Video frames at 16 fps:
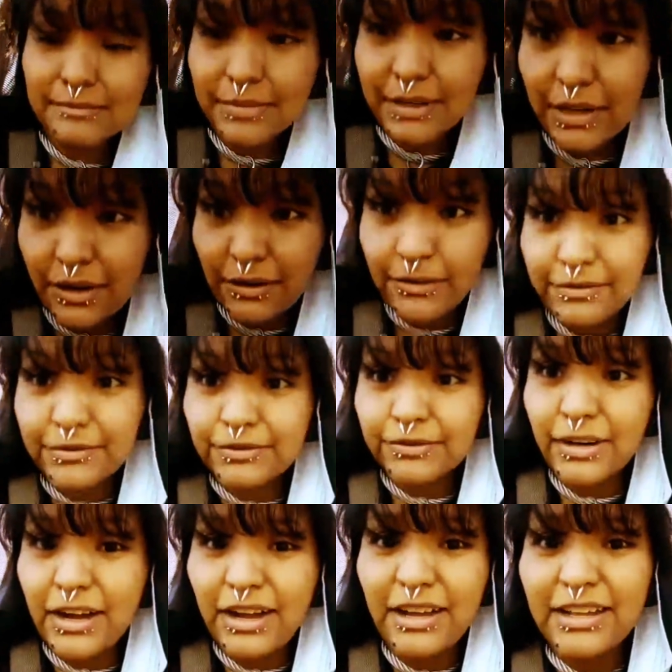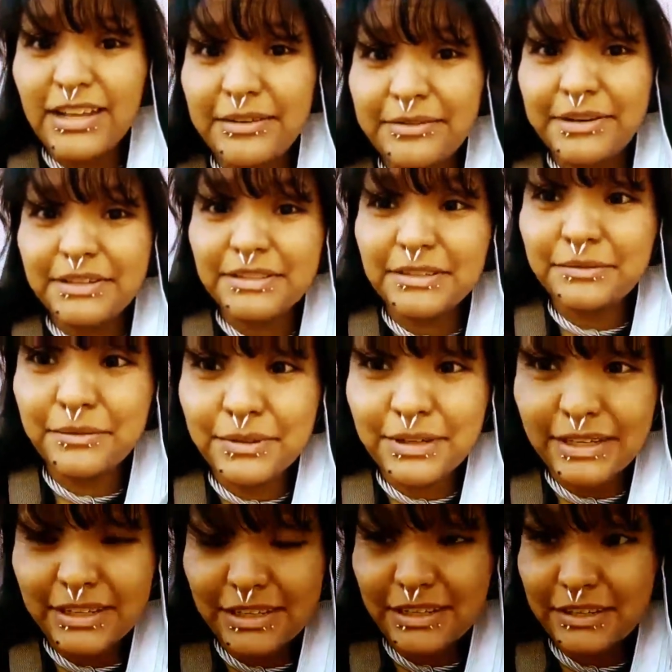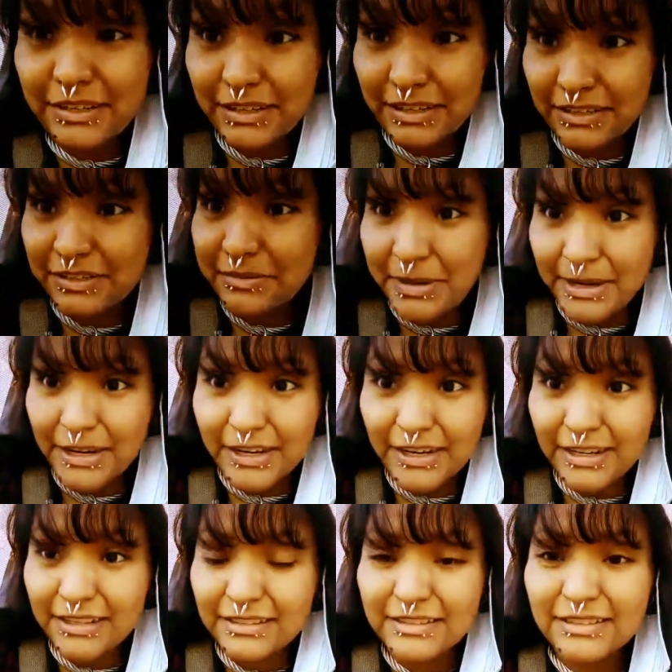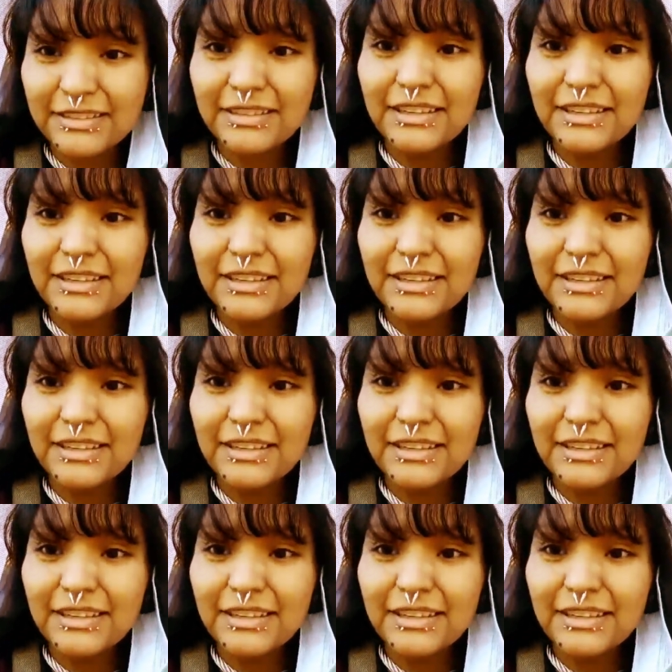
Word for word: but overall, it was a really good experience.